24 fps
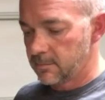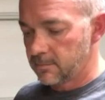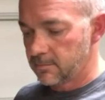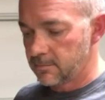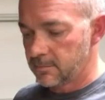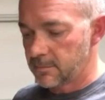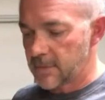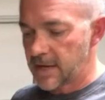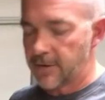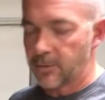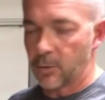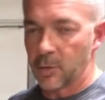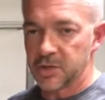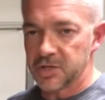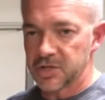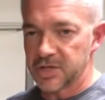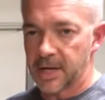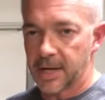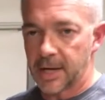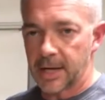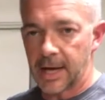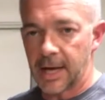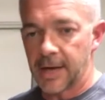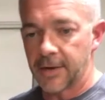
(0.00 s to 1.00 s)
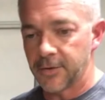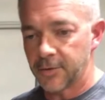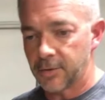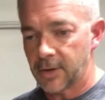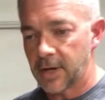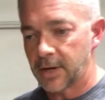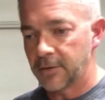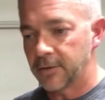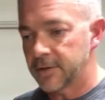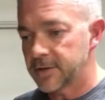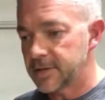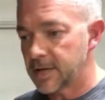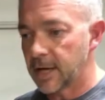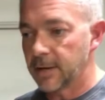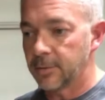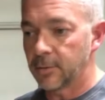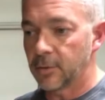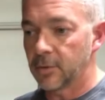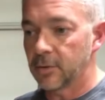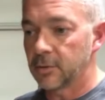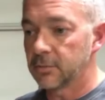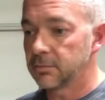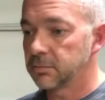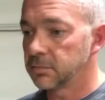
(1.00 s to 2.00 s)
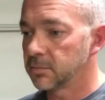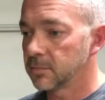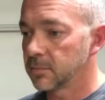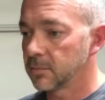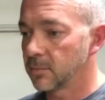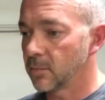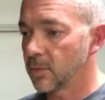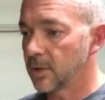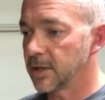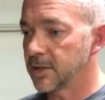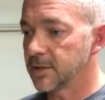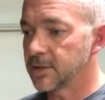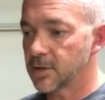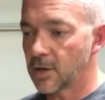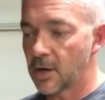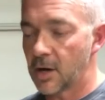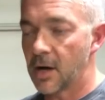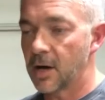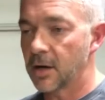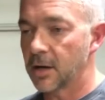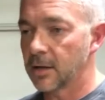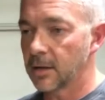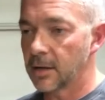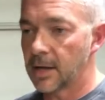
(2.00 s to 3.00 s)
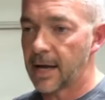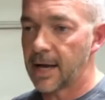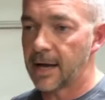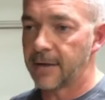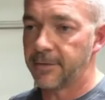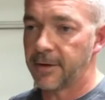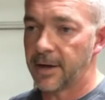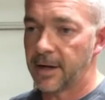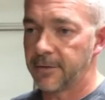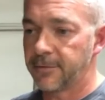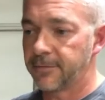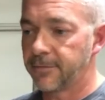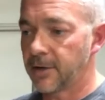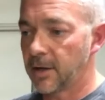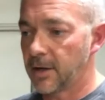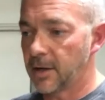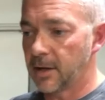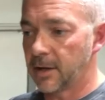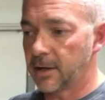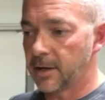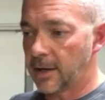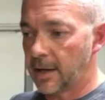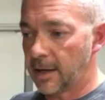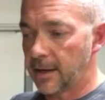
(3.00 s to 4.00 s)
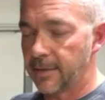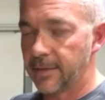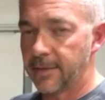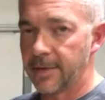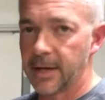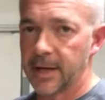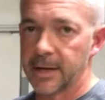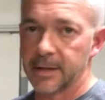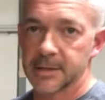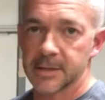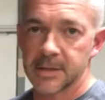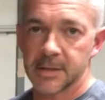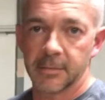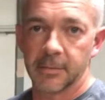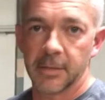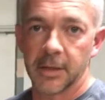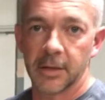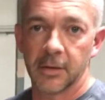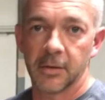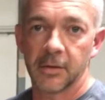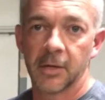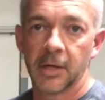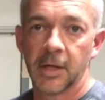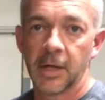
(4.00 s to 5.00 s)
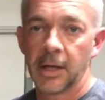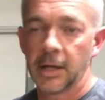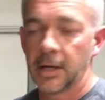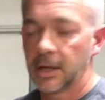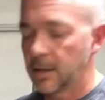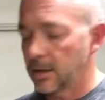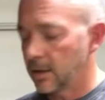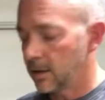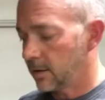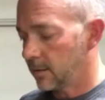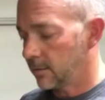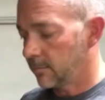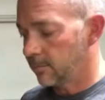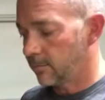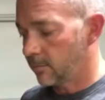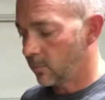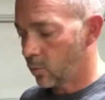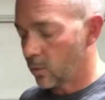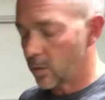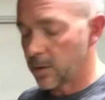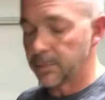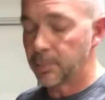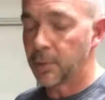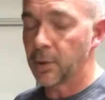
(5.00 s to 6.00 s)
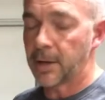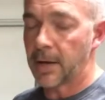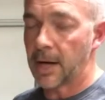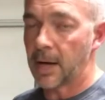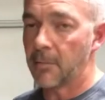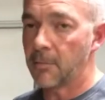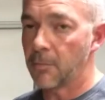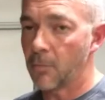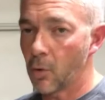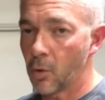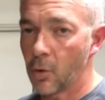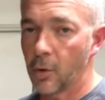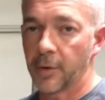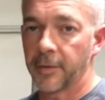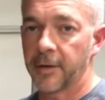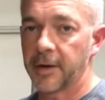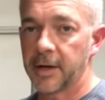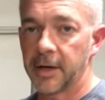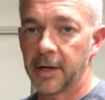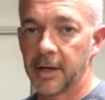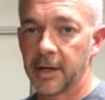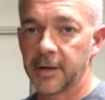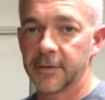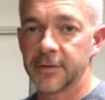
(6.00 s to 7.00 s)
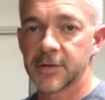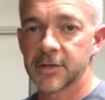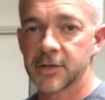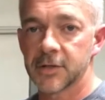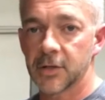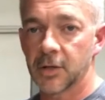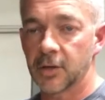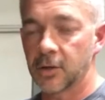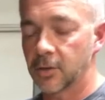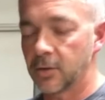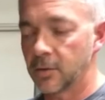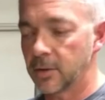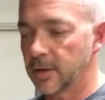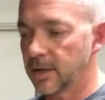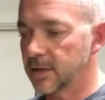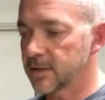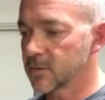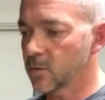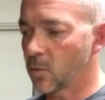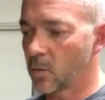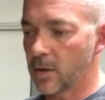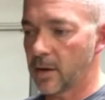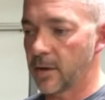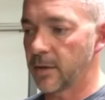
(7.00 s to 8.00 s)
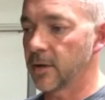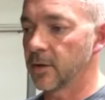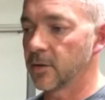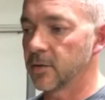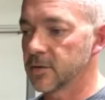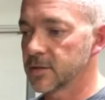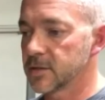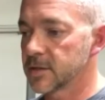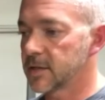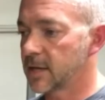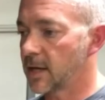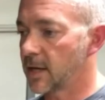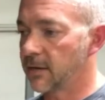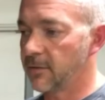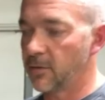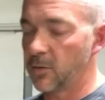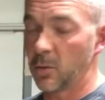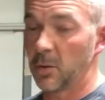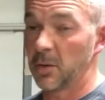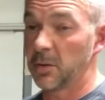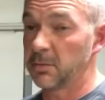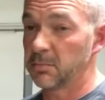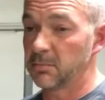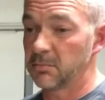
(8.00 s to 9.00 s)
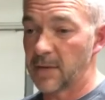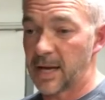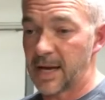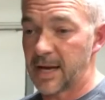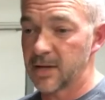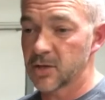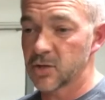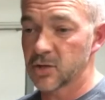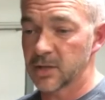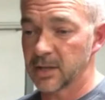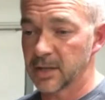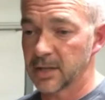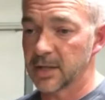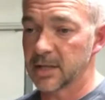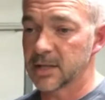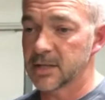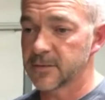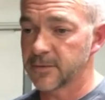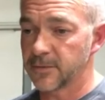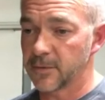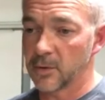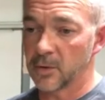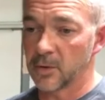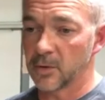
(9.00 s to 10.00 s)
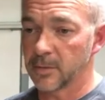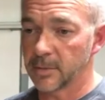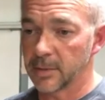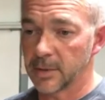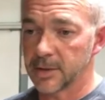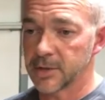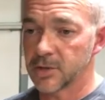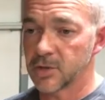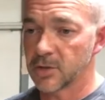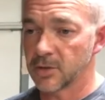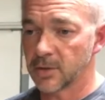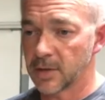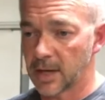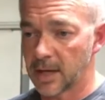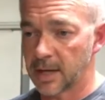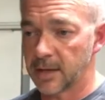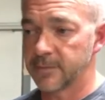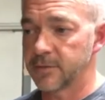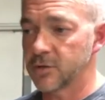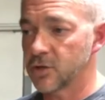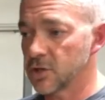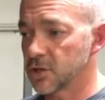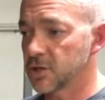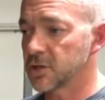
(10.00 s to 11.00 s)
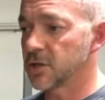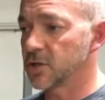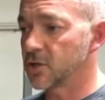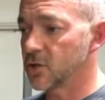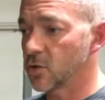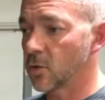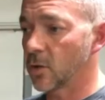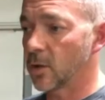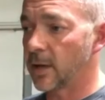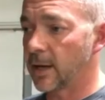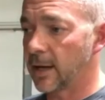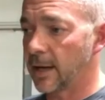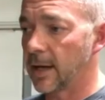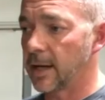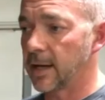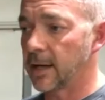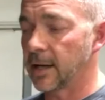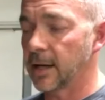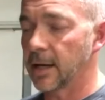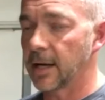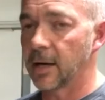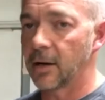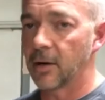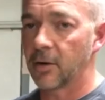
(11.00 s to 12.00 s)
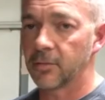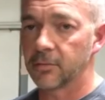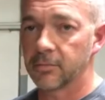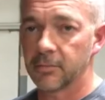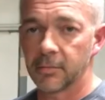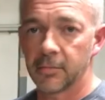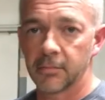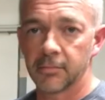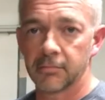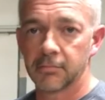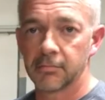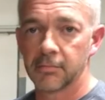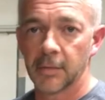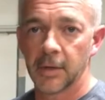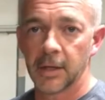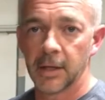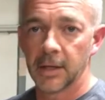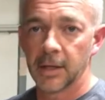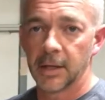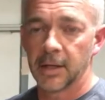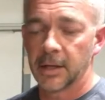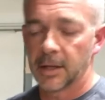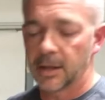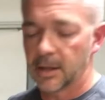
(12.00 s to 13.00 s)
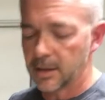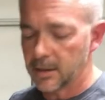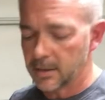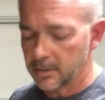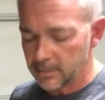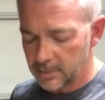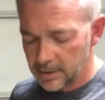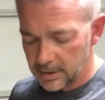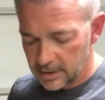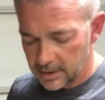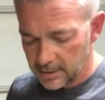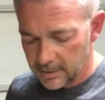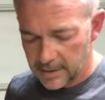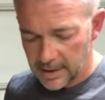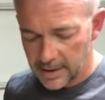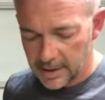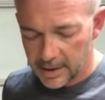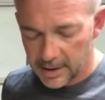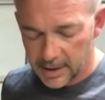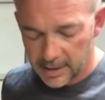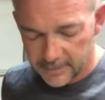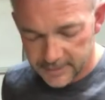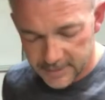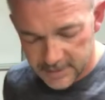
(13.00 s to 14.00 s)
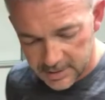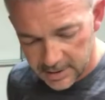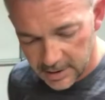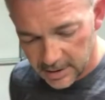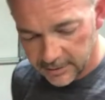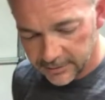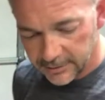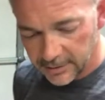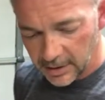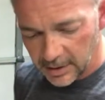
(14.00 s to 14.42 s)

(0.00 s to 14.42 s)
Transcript: everyone just kind of gathered around the table. We talk, laugh, have fun, and that is the meal. We put out more than enough, so it's one of those, everyone actually gets full, but you kind of just enjoy hanging out and uh, eating that kind of stuff.